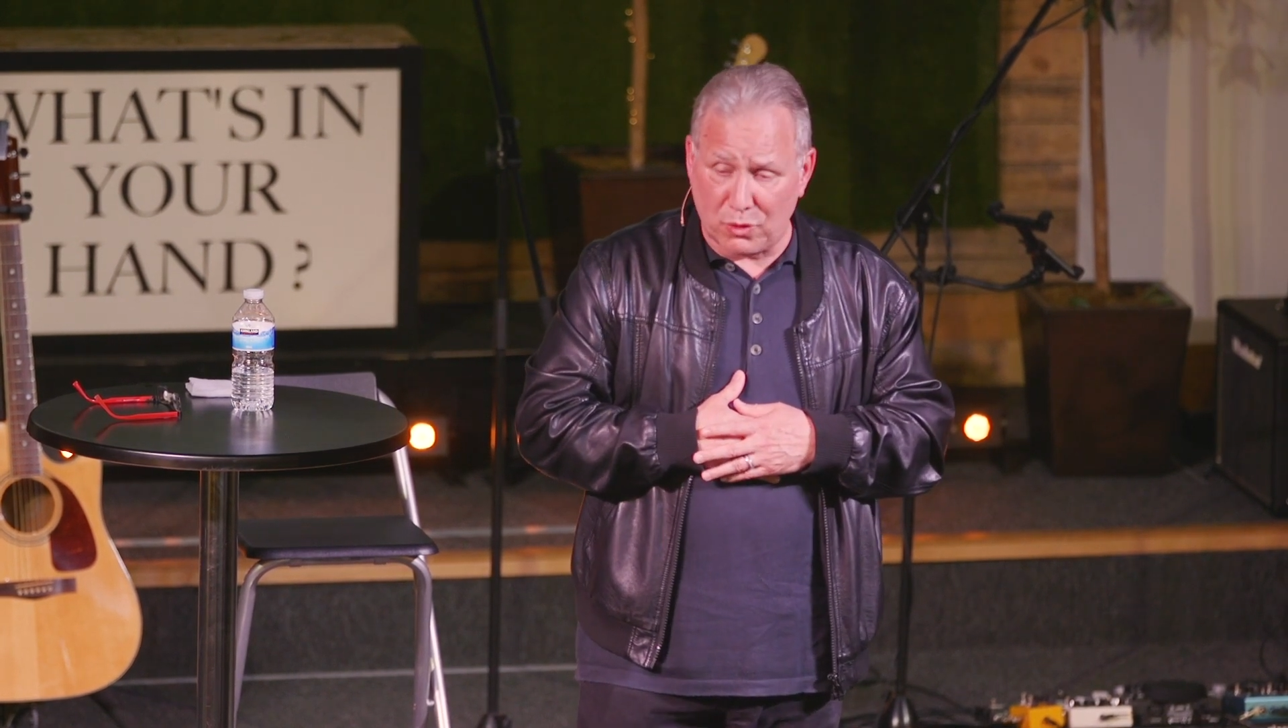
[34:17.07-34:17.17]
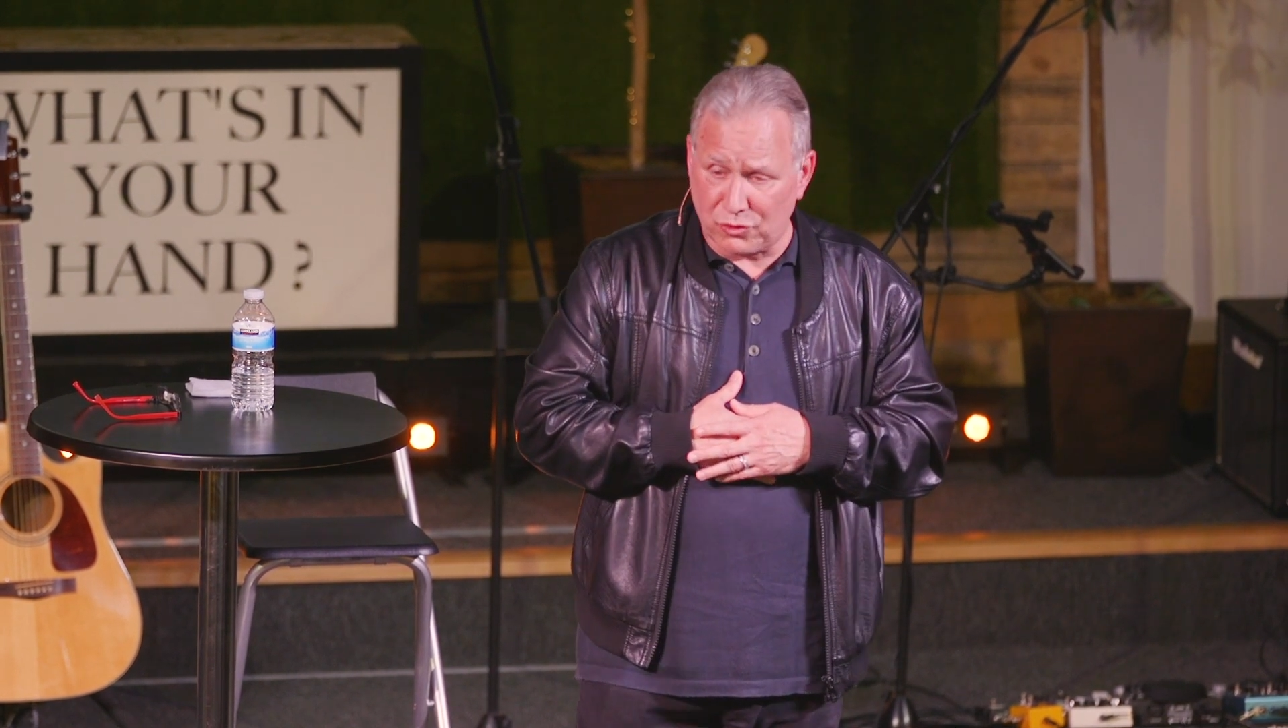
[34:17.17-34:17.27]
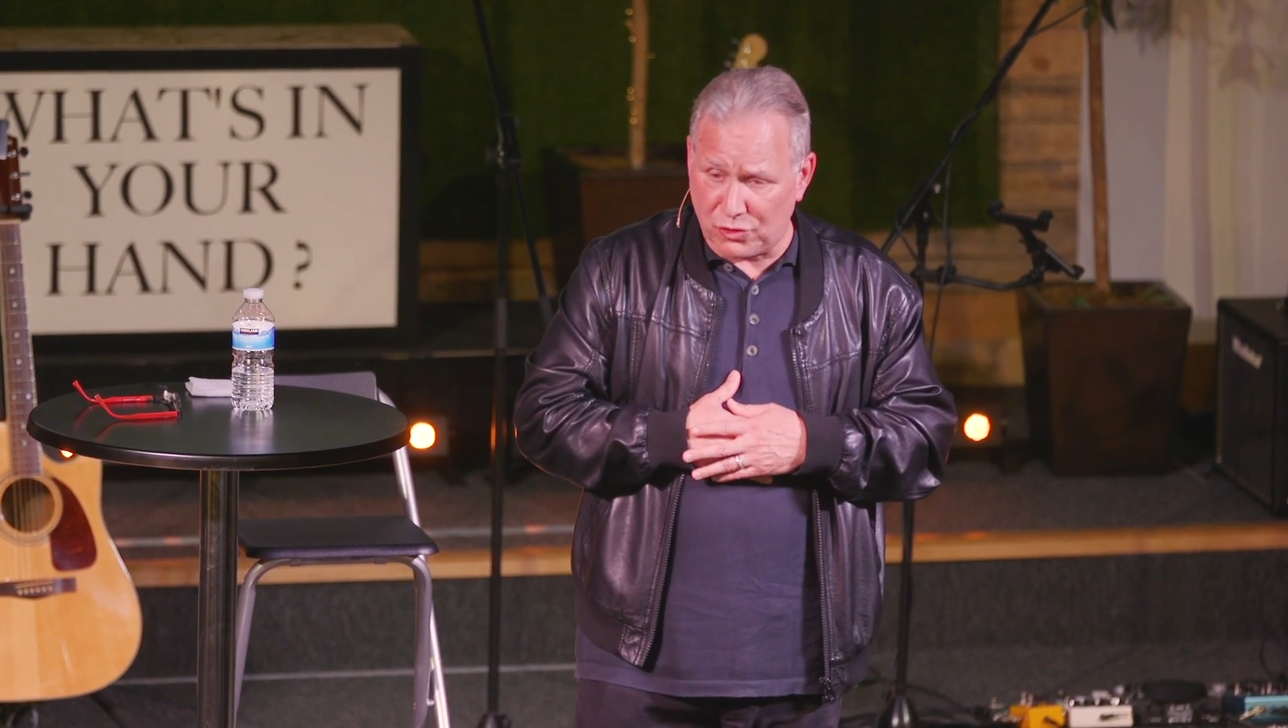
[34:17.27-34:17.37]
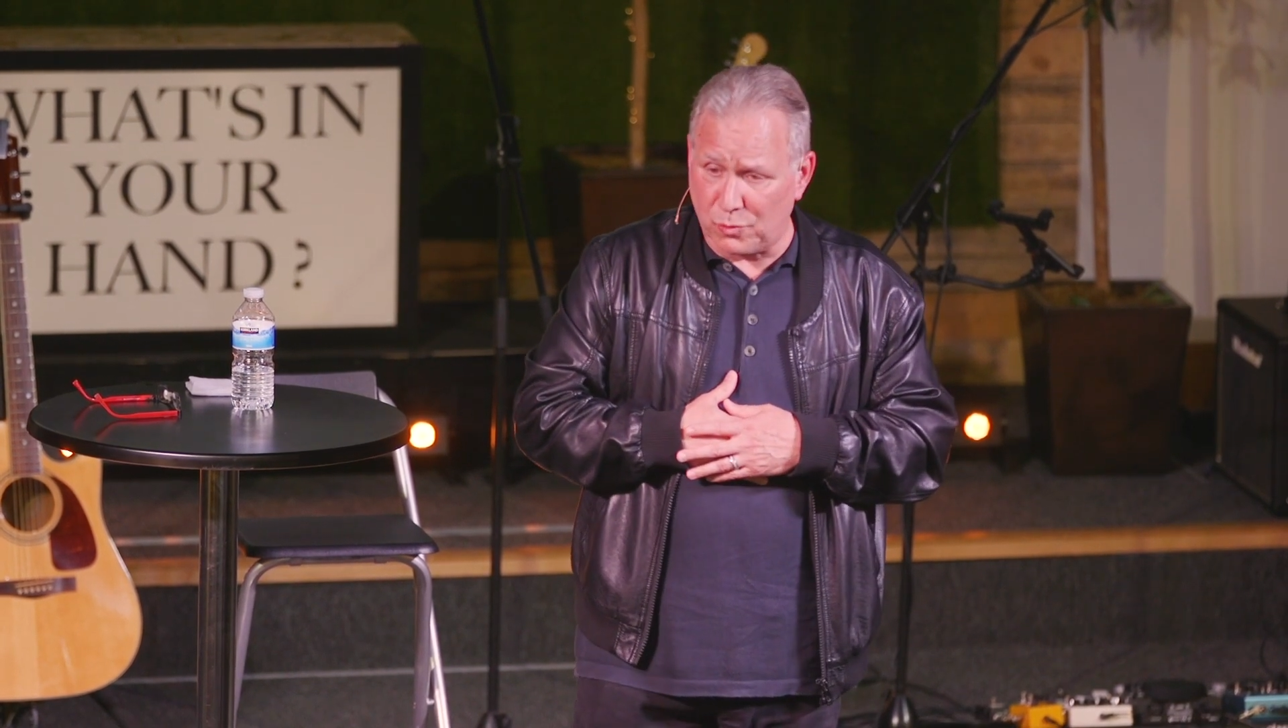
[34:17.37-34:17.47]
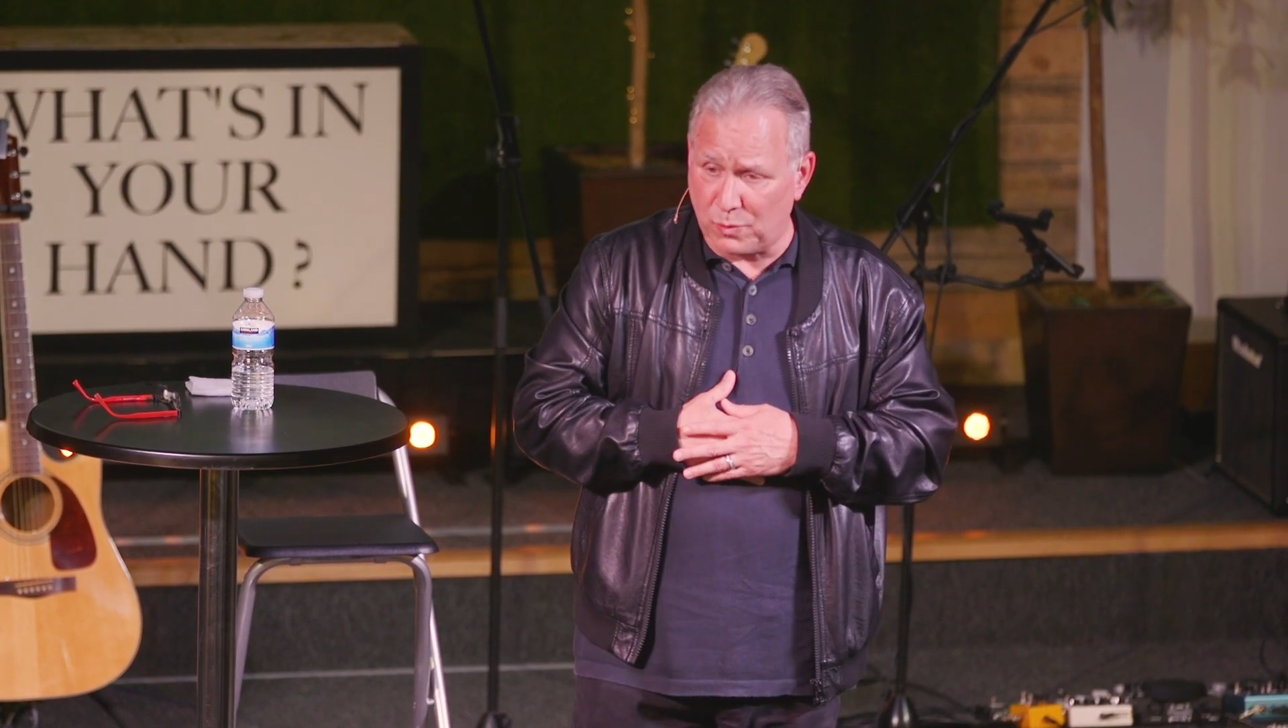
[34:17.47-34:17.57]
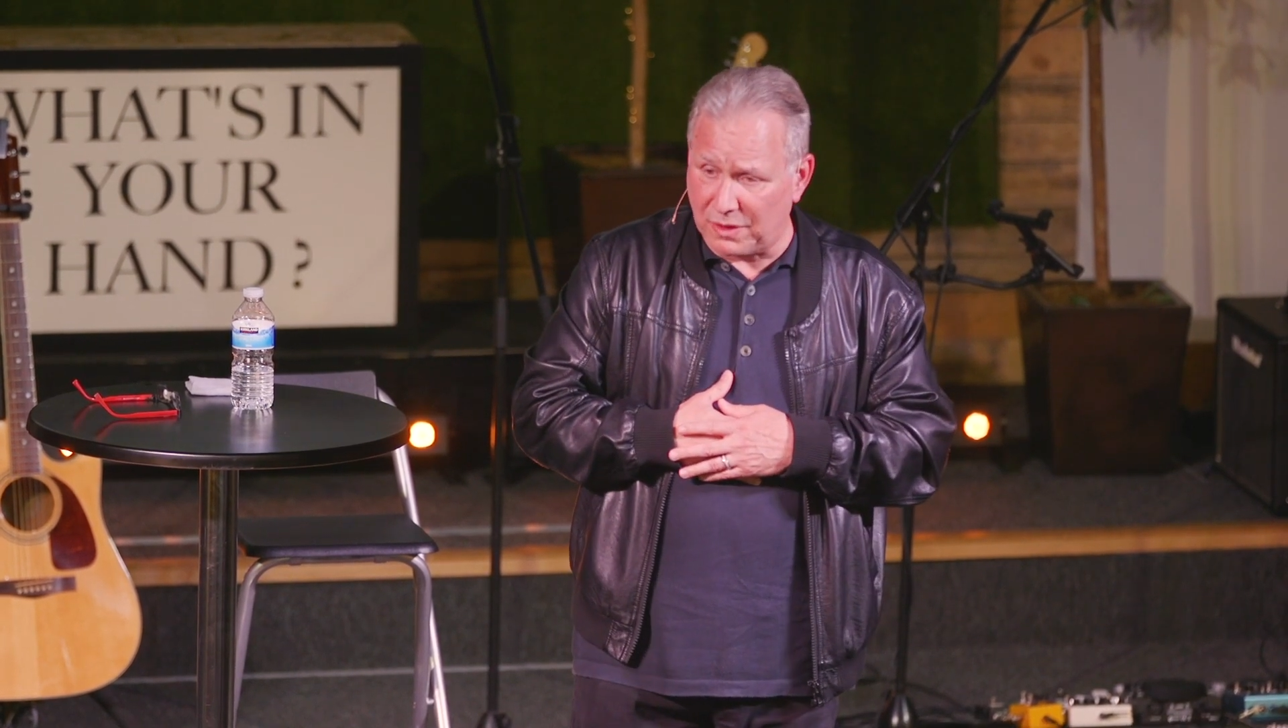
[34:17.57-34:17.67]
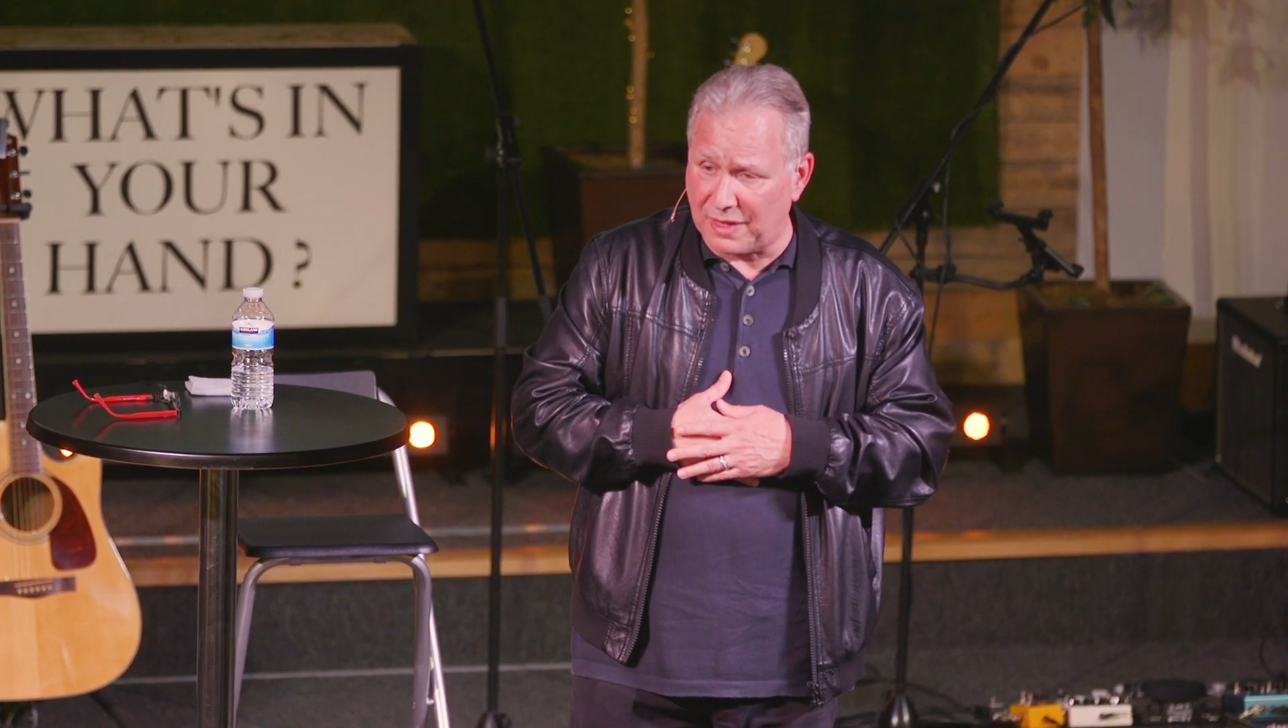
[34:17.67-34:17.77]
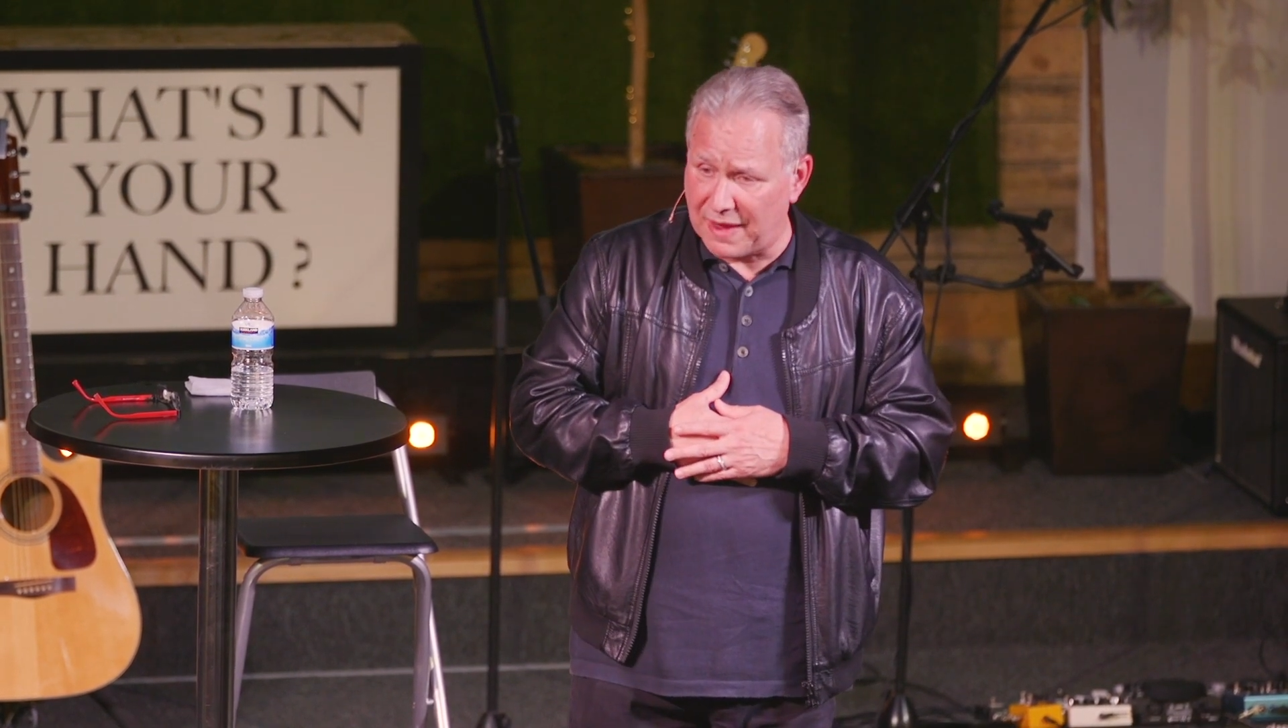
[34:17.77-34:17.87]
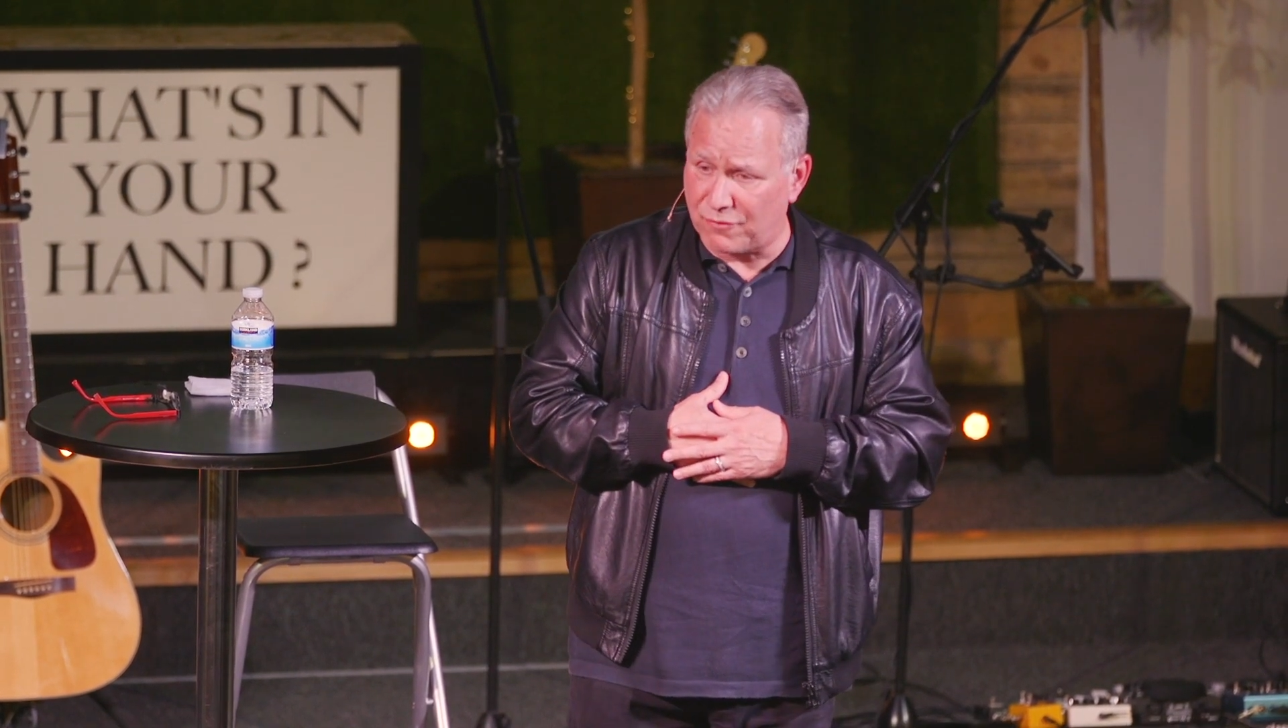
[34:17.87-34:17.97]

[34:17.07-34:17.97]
world you will